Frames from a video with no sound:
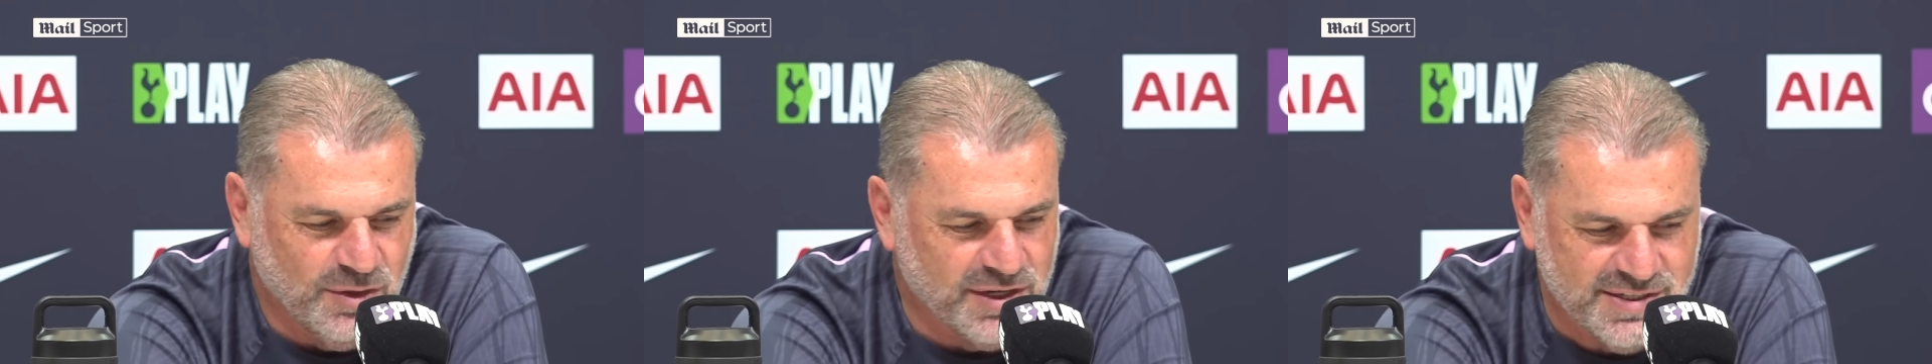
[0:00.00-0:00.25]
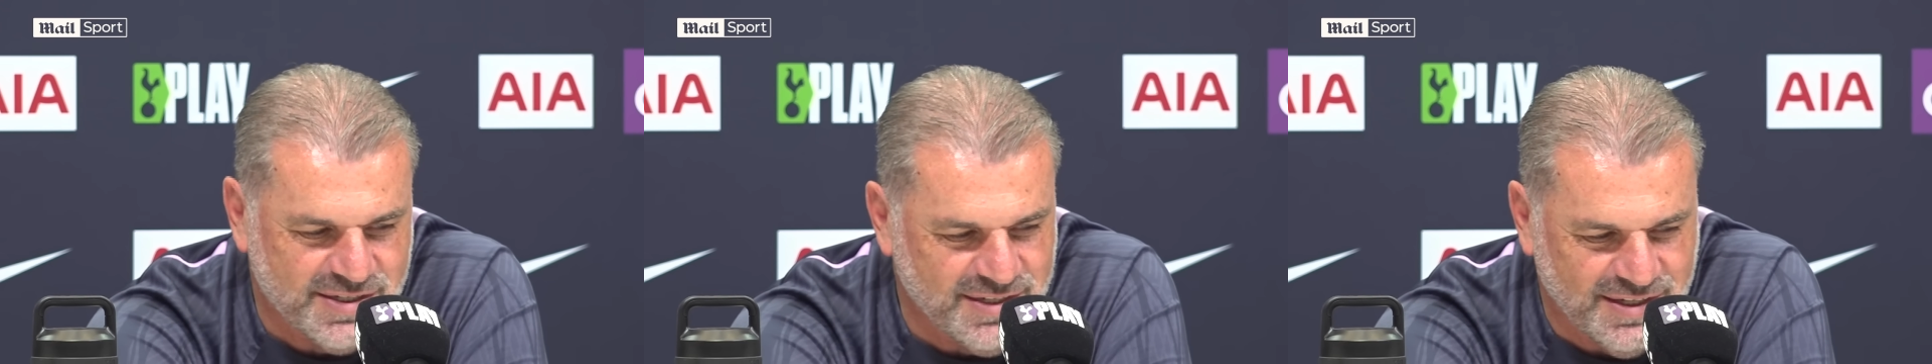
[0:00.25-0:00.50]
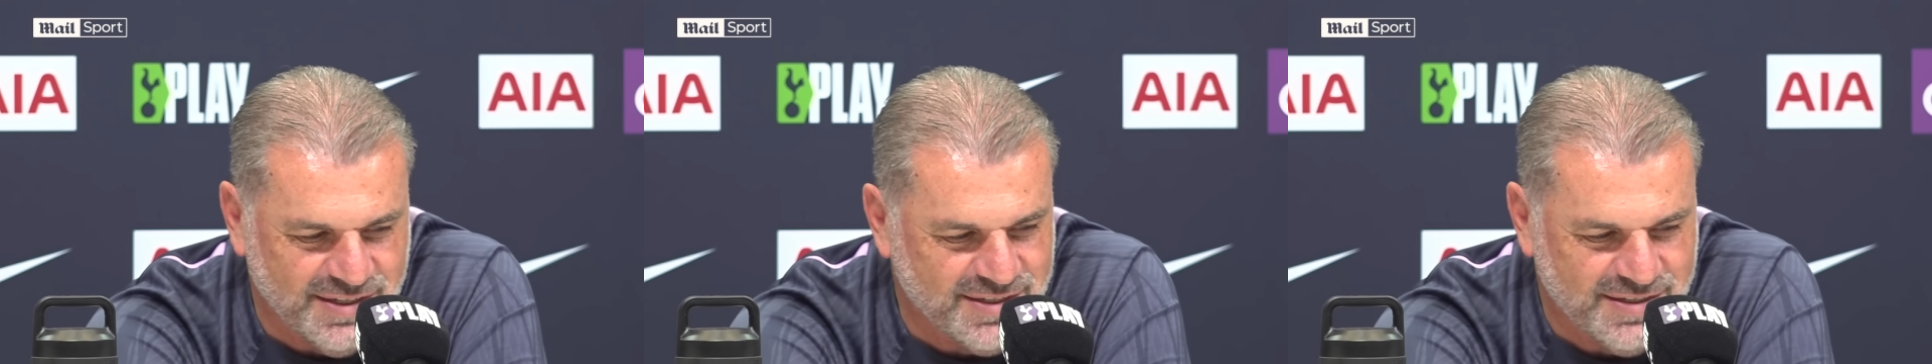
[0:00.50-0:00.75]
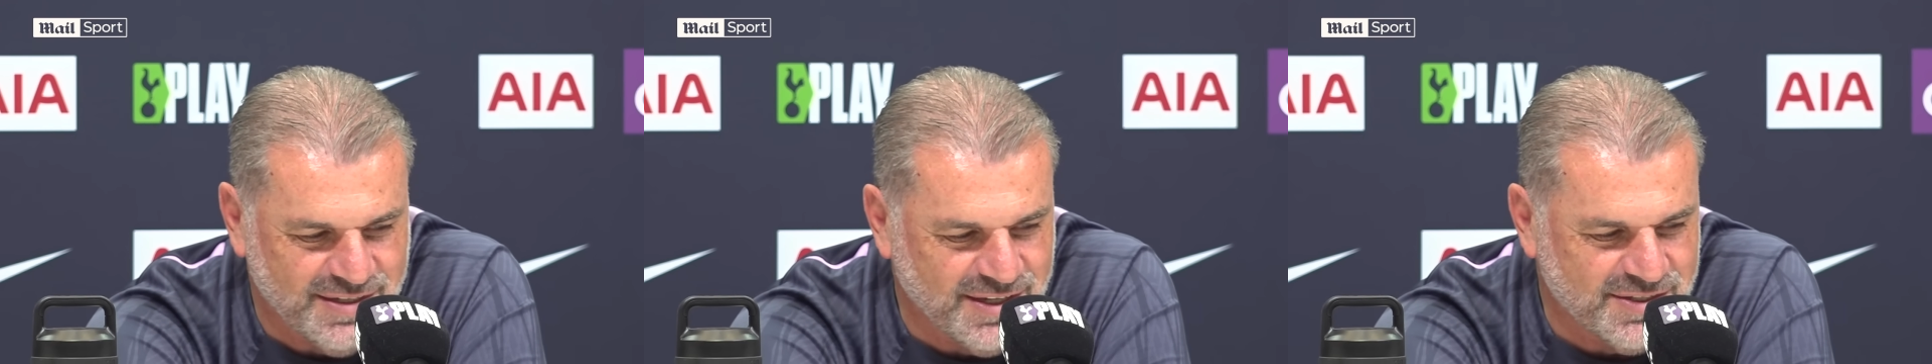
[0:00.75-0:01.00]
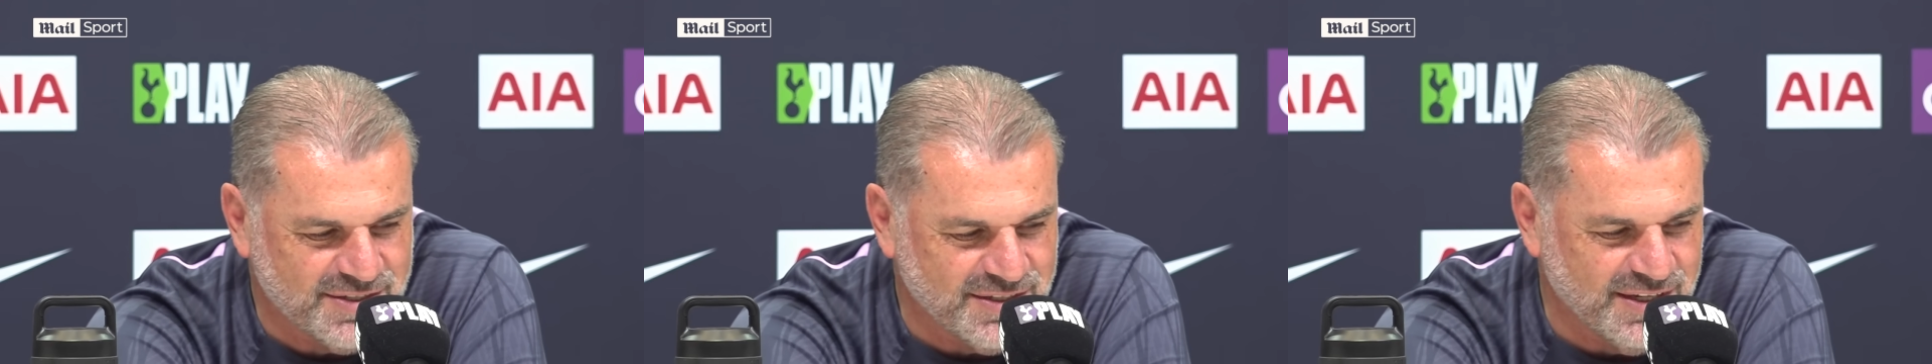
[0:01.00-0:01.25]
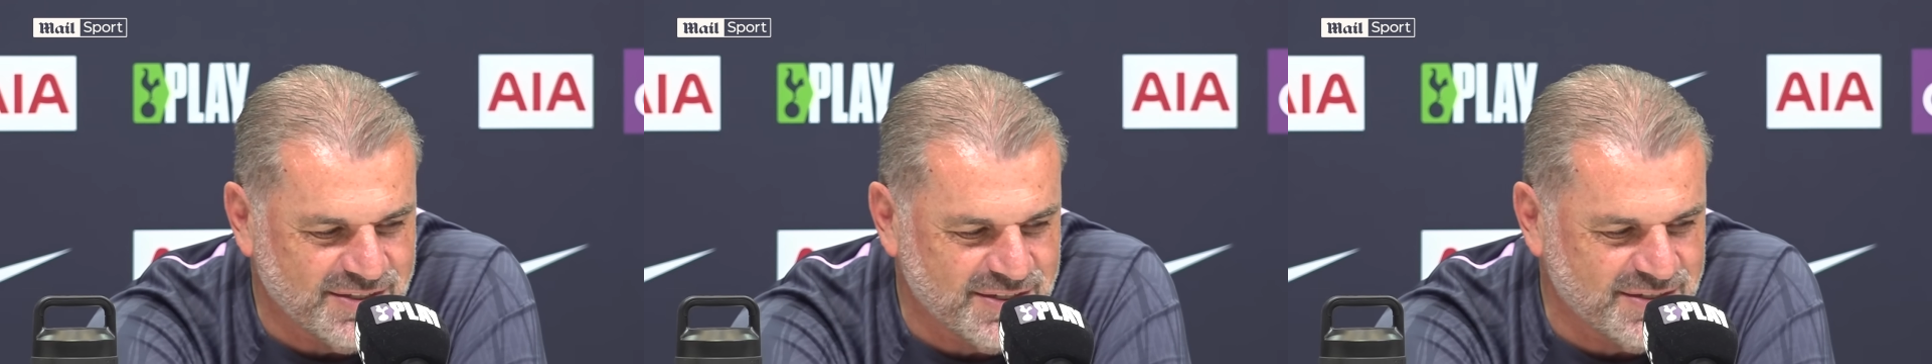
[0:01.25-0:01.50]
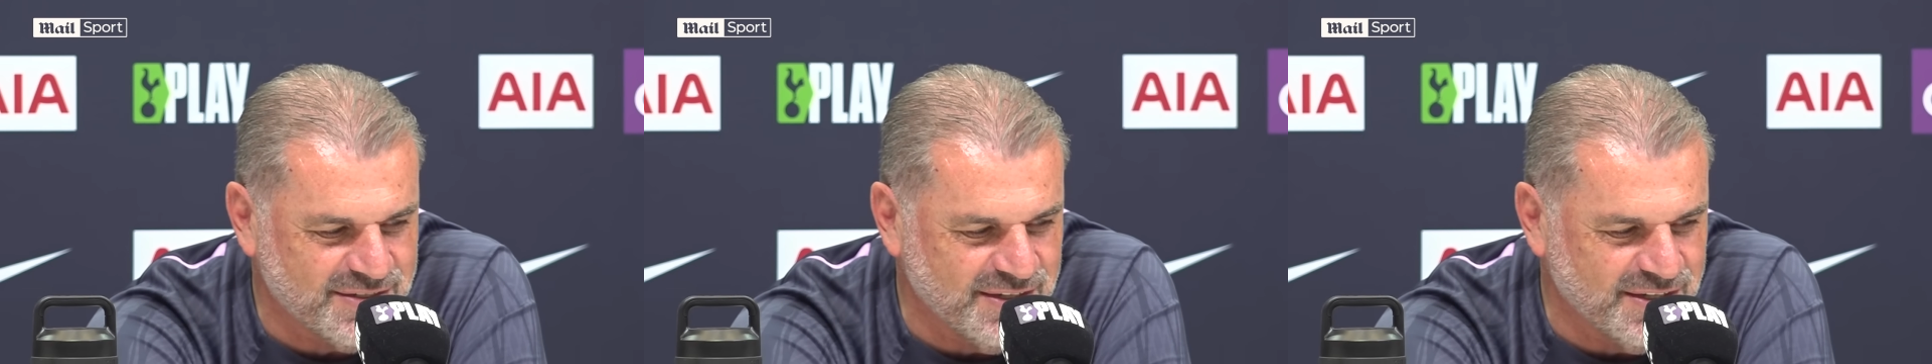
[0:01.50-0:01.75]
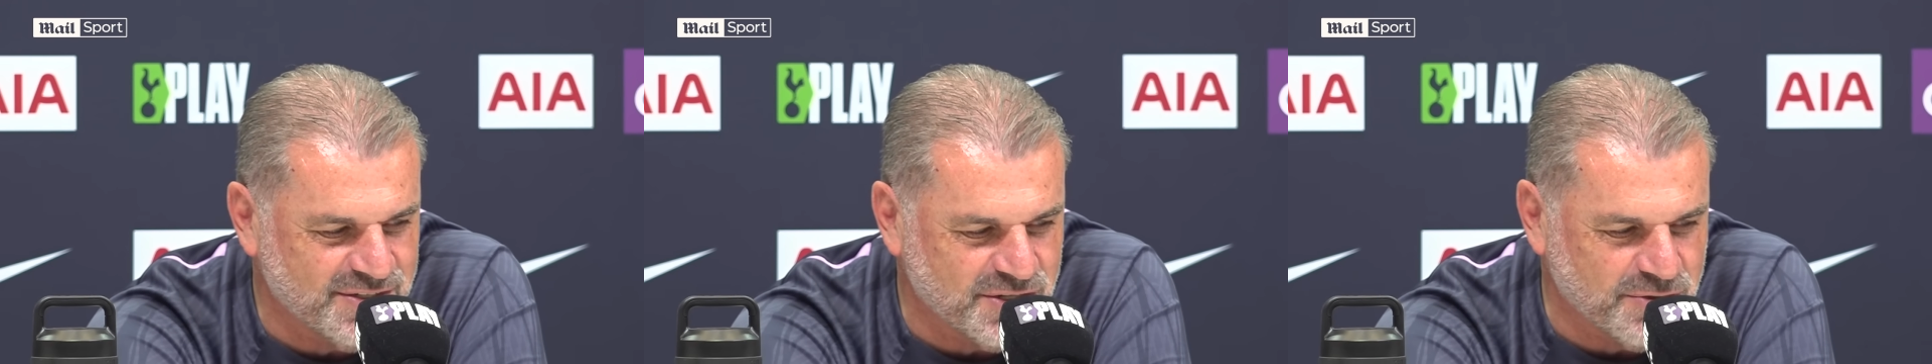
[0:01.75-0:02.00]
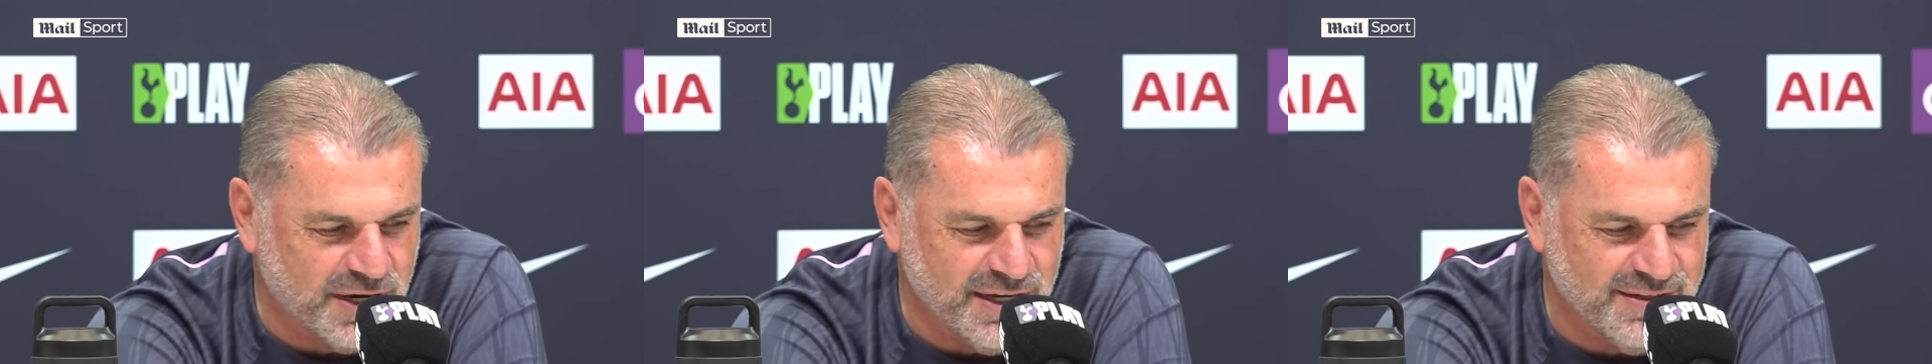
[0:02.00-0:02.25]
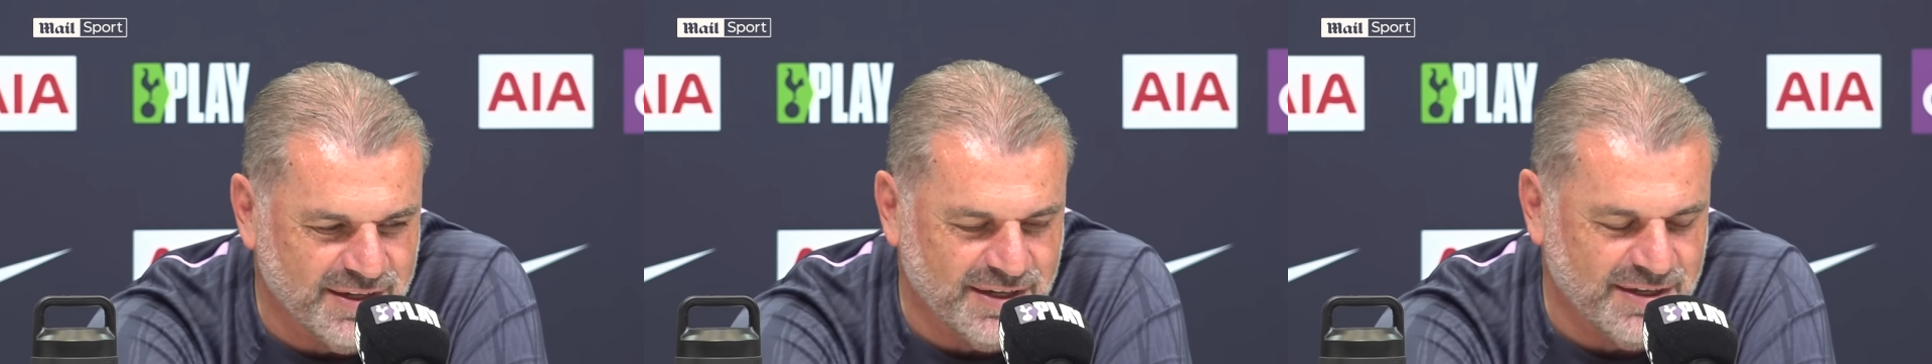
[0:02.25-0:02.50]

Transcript: It's great.